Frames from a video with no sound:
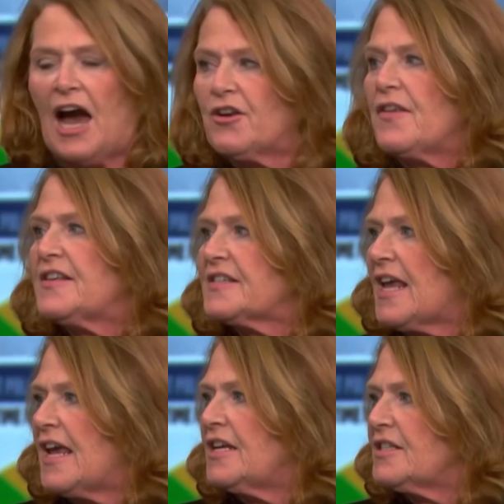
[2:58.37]
on the
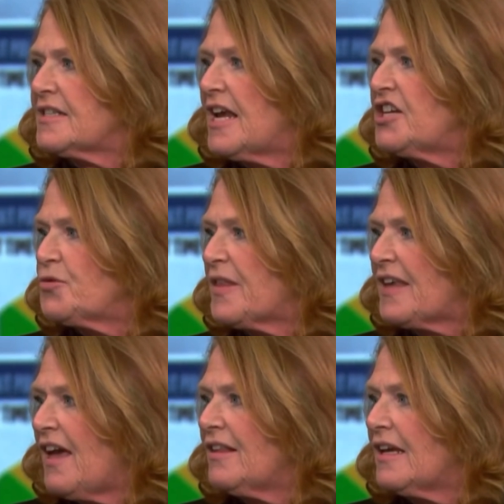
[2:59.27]
stage with
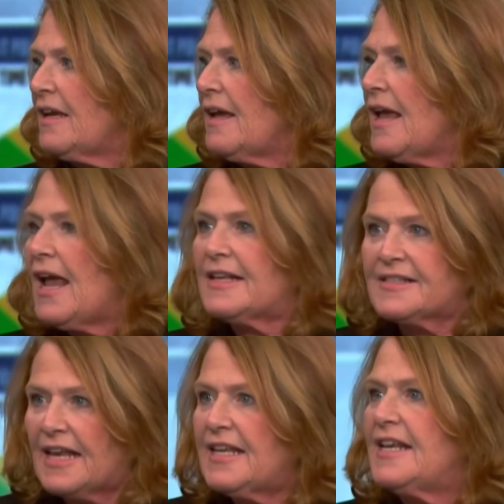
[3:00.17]
Kelly and
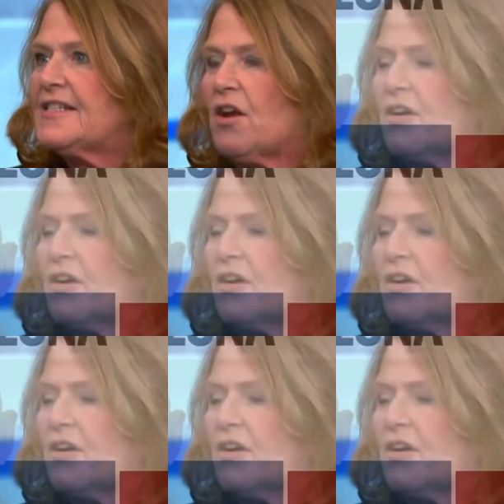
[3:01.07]
said, he's our